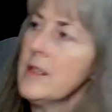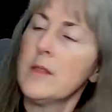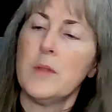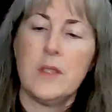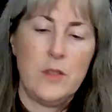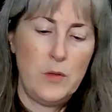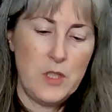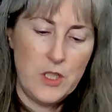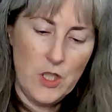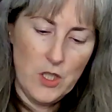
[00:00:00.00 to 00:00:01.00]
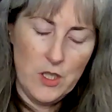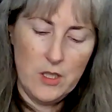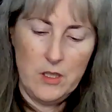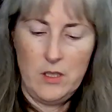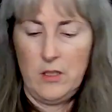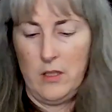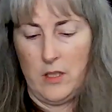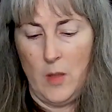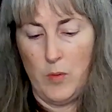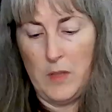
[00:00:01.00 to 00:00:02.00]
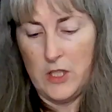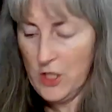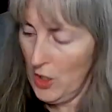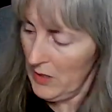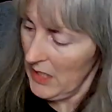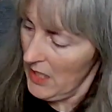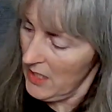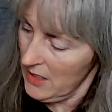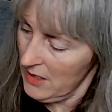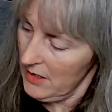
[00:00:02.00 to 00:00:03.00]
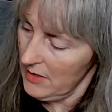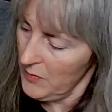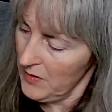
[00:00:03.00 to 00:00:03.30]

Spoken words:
This was a new start a couple months ago again.